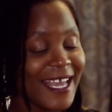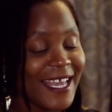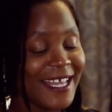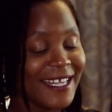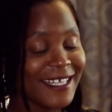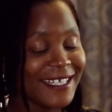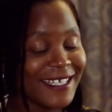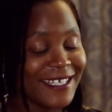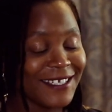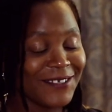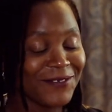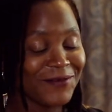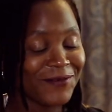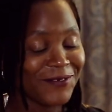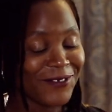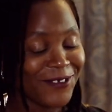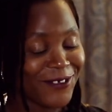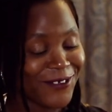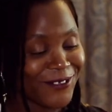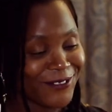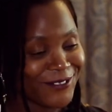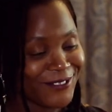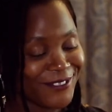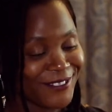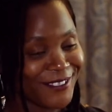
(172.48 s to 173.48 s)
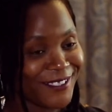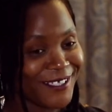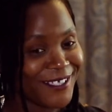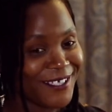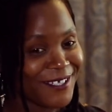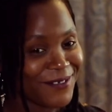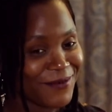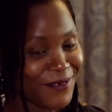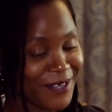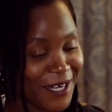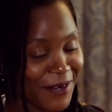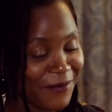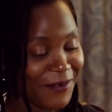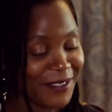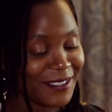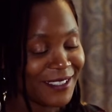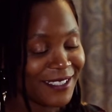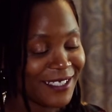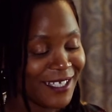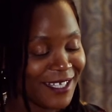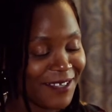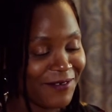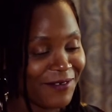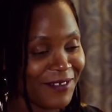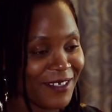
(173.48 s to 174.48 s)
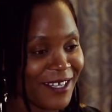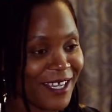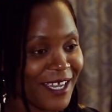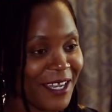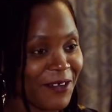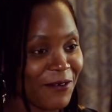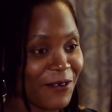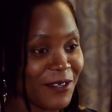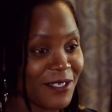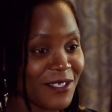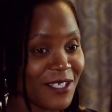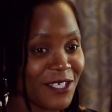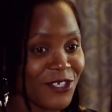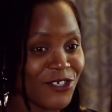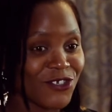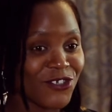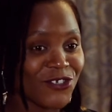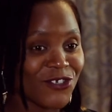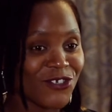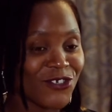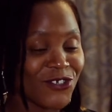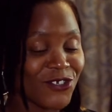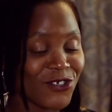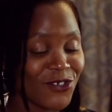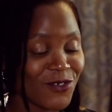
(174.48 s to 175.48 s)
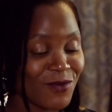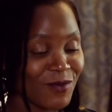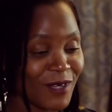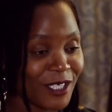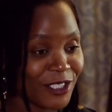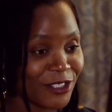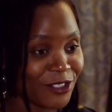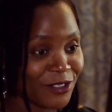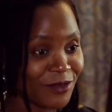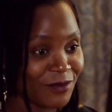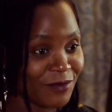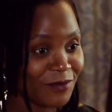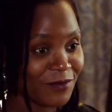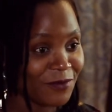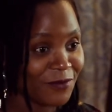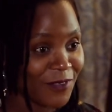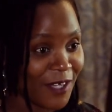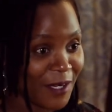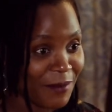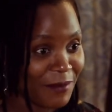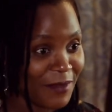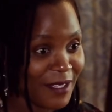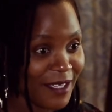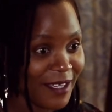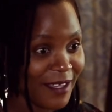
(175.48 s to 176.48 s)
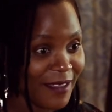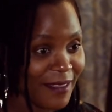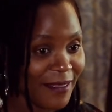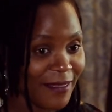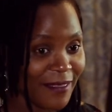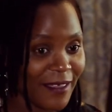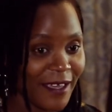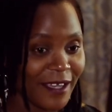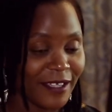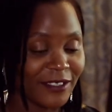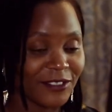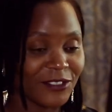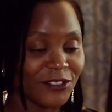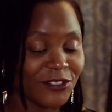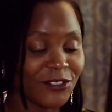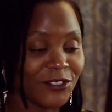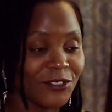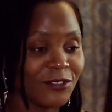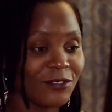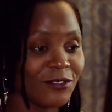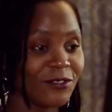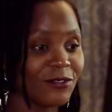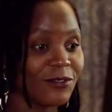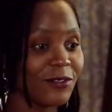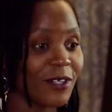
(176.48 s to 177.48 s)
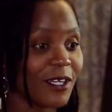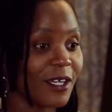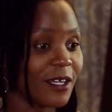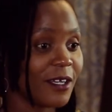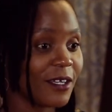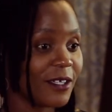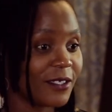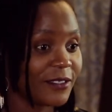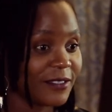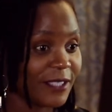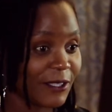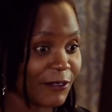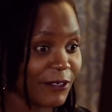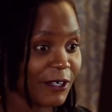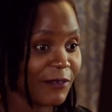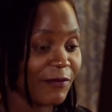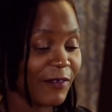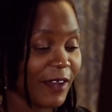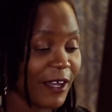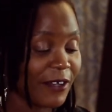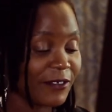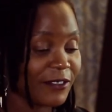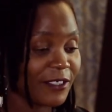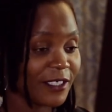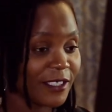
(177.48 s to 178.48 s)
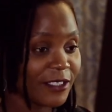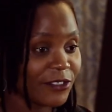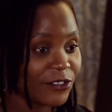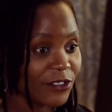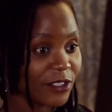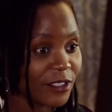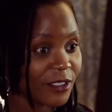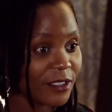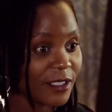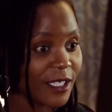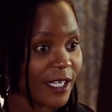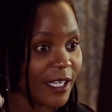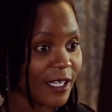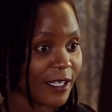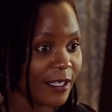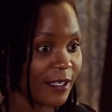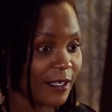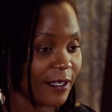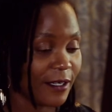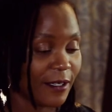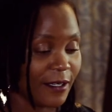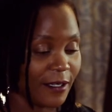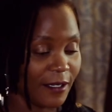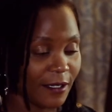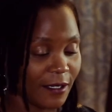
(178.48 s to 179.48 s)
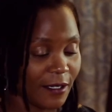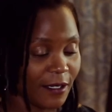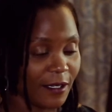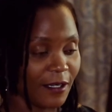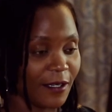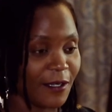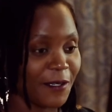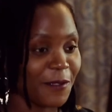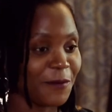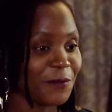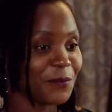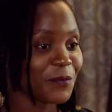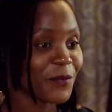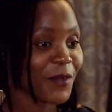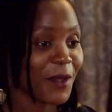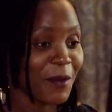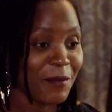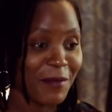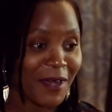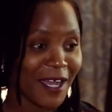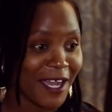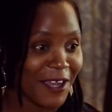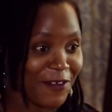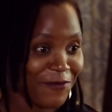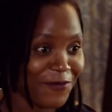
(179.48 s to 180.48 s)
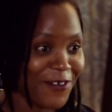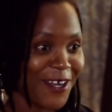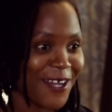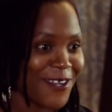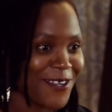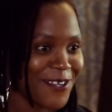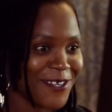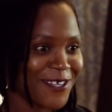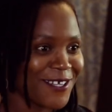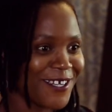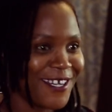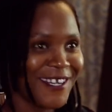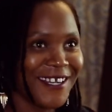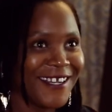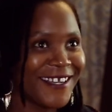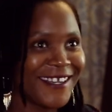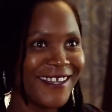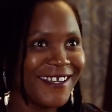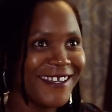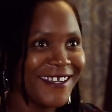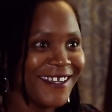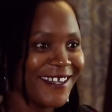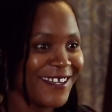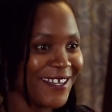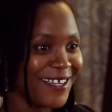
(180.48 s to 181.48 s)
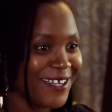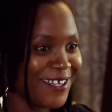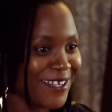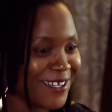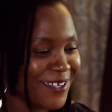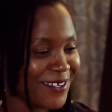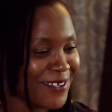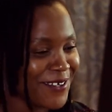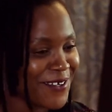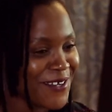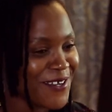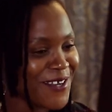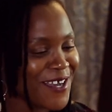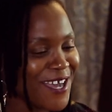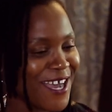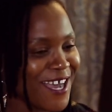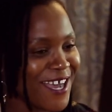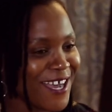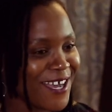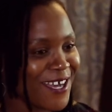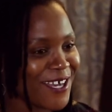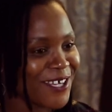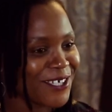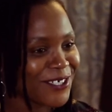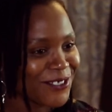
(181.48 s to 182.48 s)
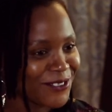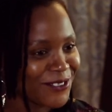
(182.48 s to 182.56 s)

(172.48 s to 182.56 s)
And then, of course, when I was 11, I was introduced to mushroom farming thanks to Zeri Foundation and my father, Gunter Pauli.